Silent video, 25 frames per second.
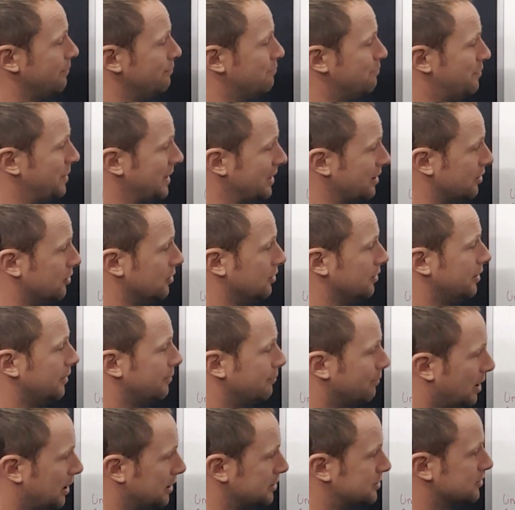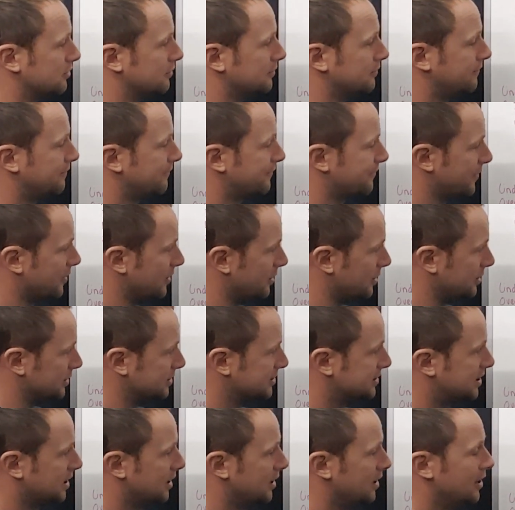Build muscle
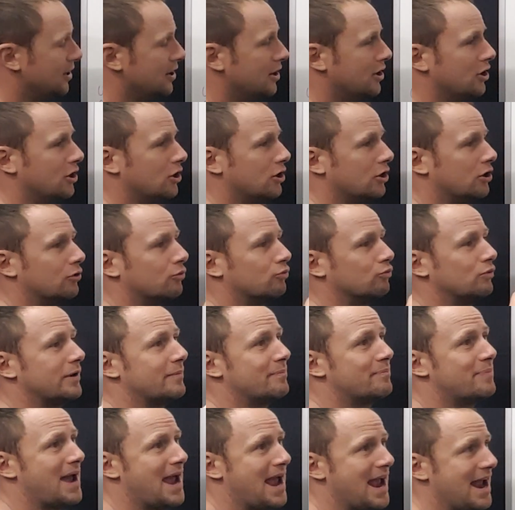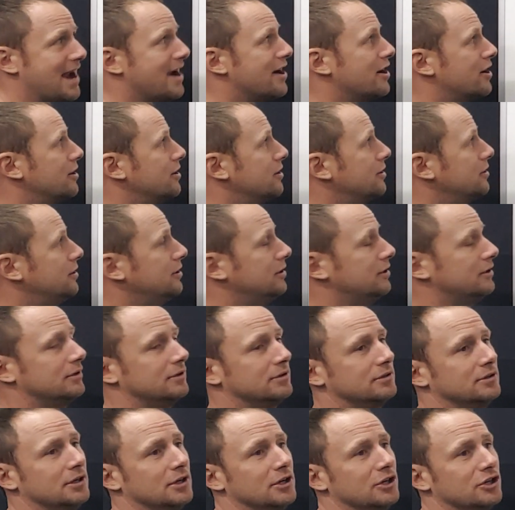first, repair
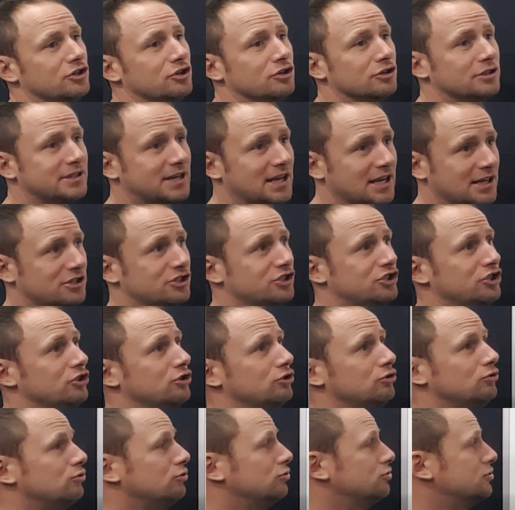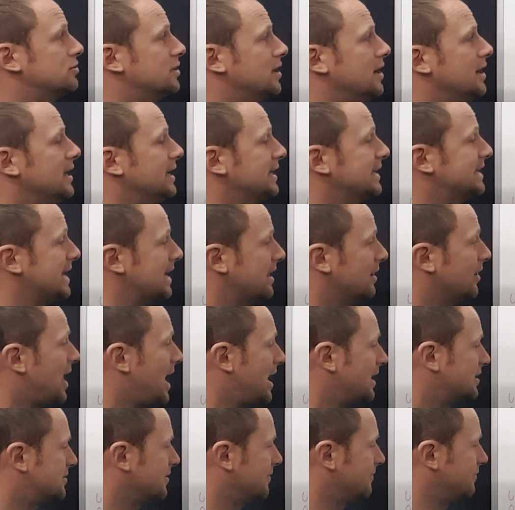your tissues, get
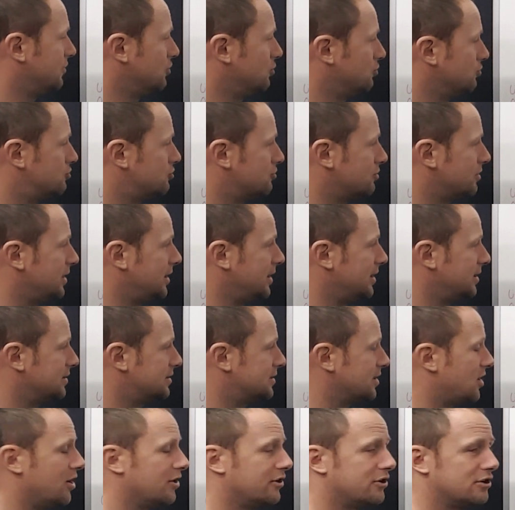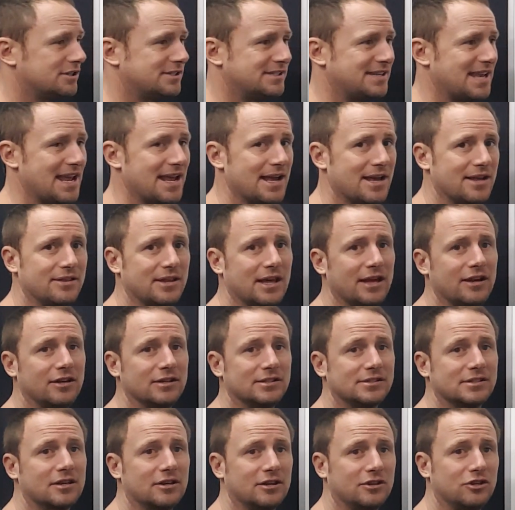lots of nutrients, understand that
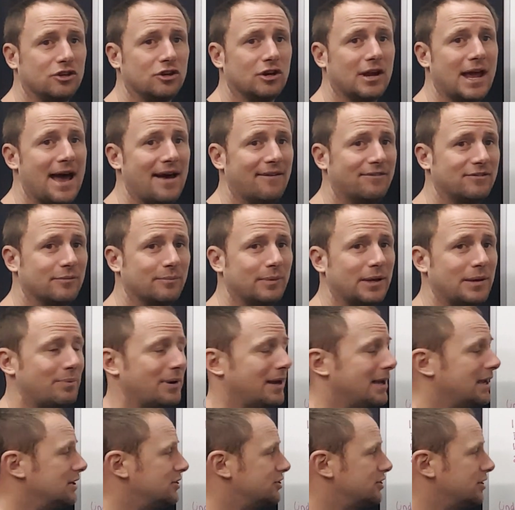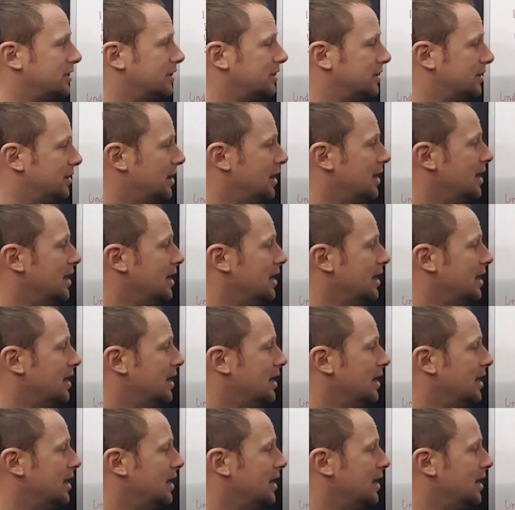you have to be patient